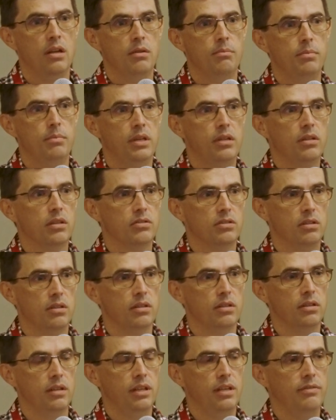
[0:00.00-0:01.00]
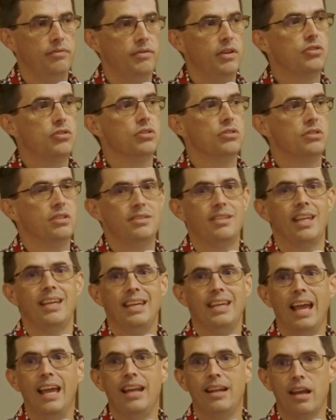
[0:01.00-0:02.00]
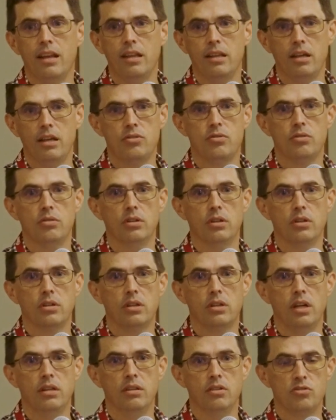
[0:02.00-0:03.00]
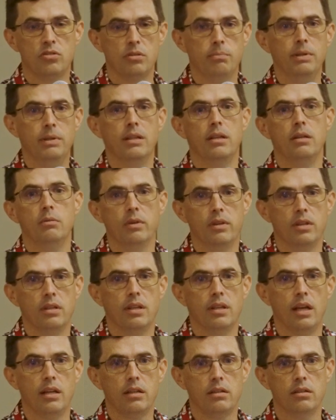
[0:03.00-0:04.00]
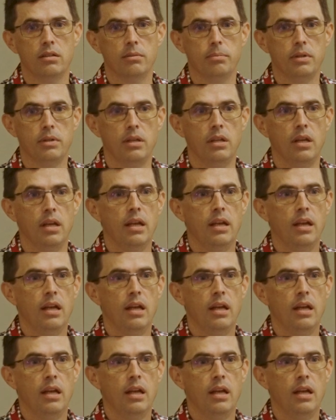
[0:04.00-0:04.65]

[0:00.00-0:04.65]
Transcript: because of the efficiencies they gain out of that truck and the stability within that company.